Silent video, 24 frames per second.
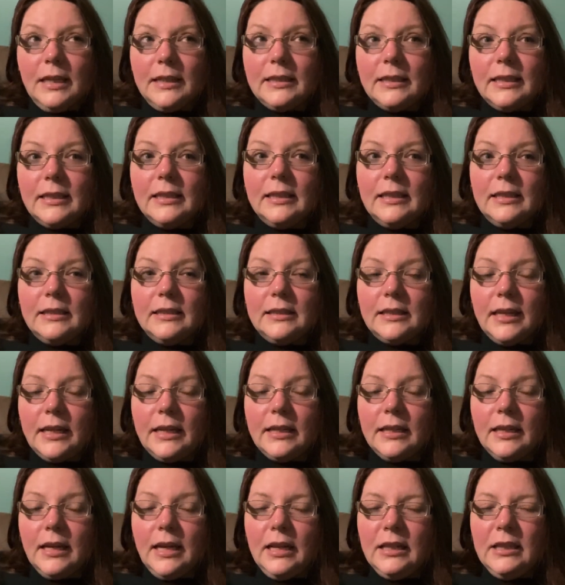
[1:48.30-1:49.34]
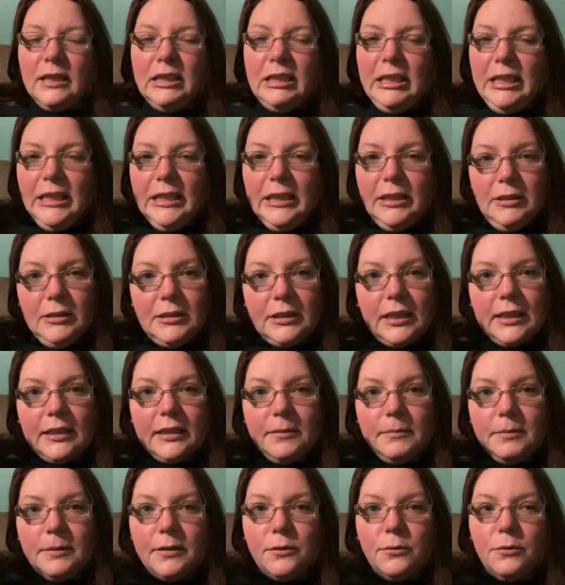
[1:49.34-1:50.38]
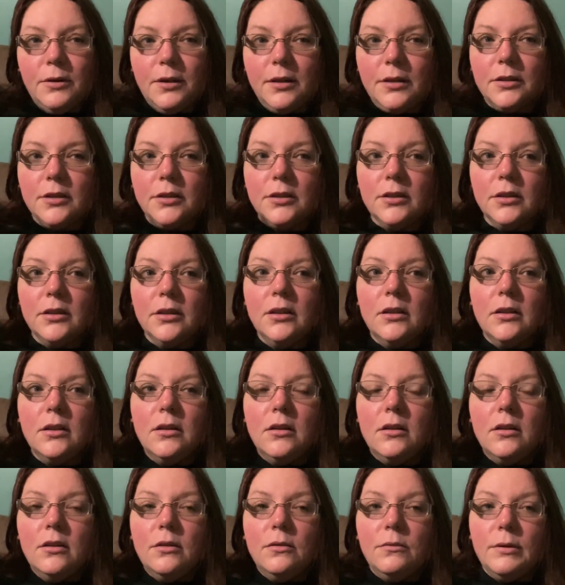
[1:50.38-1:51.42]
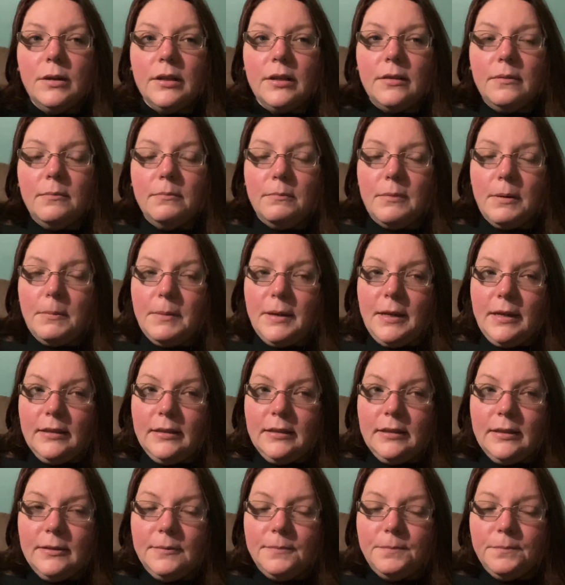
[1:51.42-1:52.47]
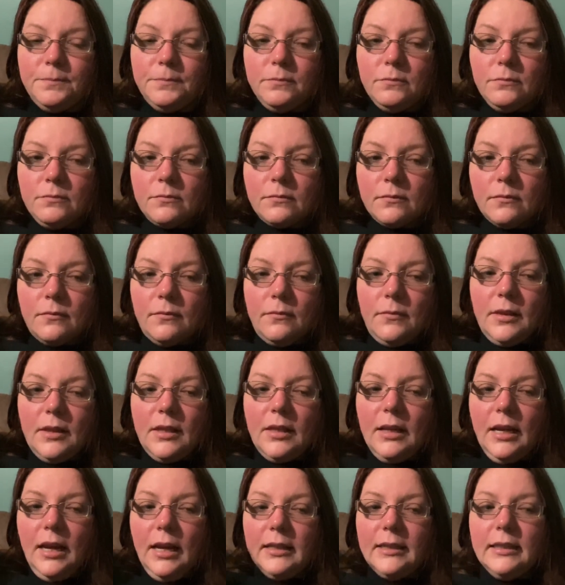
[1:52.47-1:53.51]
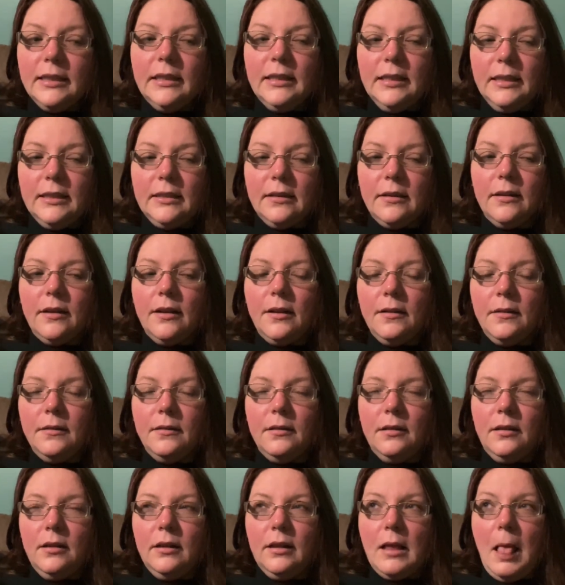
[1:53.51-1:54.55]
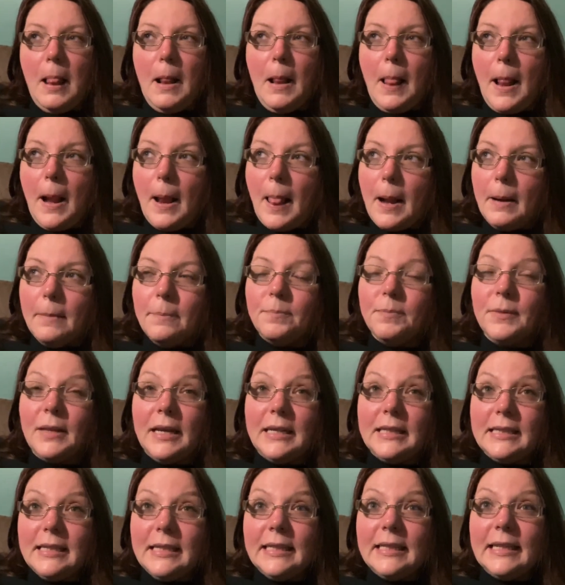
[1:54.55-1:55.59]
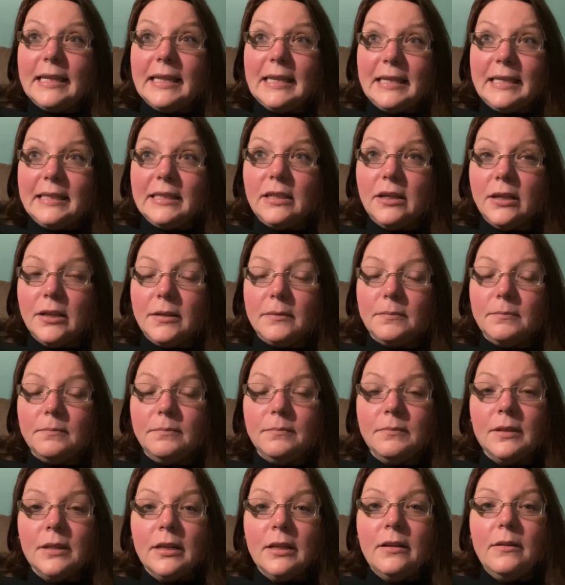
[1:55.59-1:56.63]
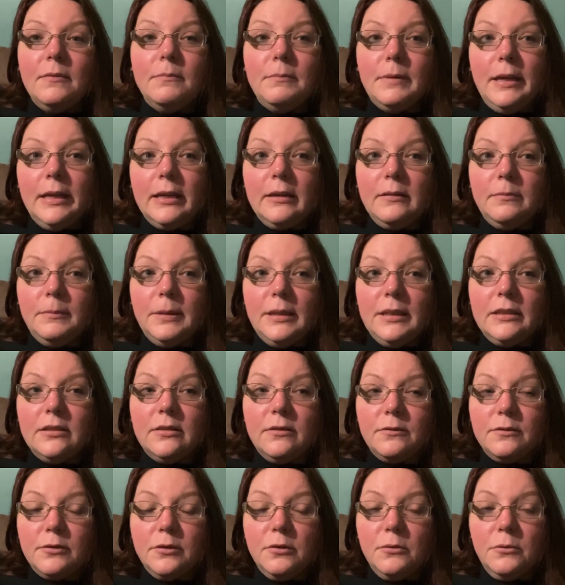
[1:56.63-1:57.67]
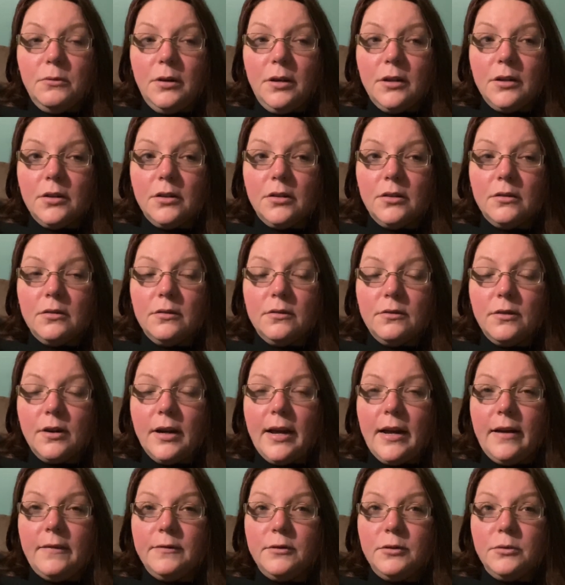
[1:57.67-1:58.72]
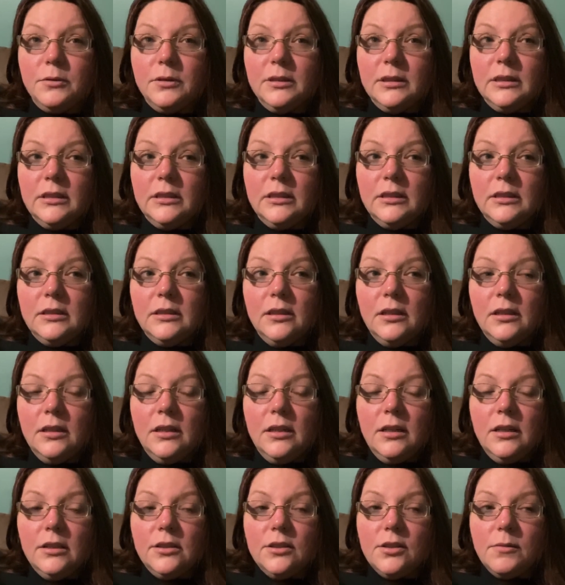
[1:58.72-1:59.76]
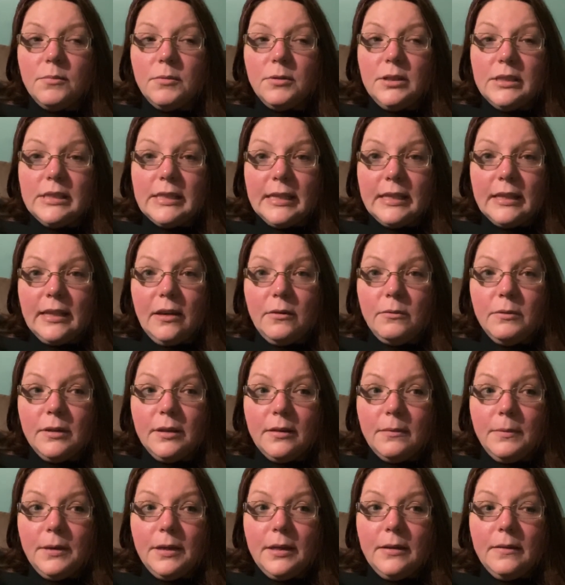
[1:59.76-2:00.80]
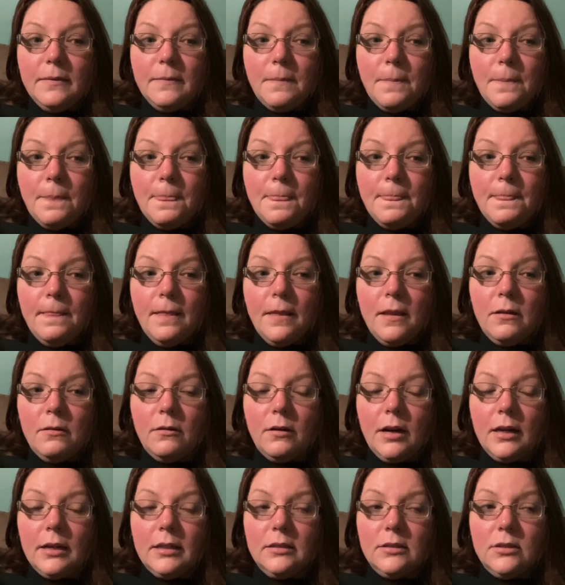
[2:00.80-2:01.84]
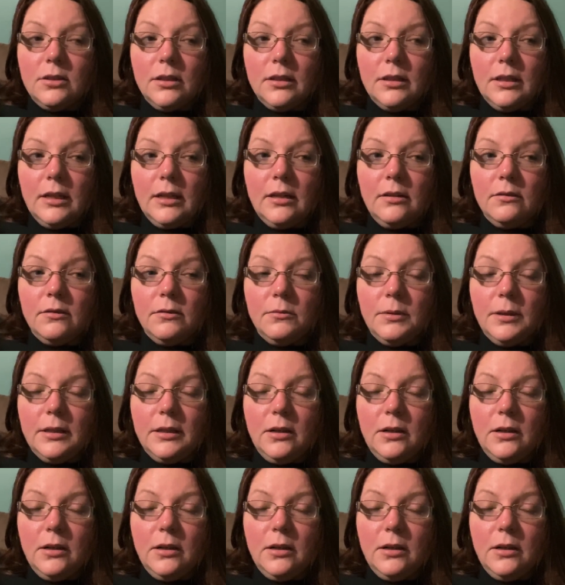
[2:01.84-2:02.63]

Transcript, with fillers: I did get to take a little tiny bit of water with my meds. I did end up, uh, I did end up making me some fruit water for afterwards. So I'm going to take that with me. I can drink that on the way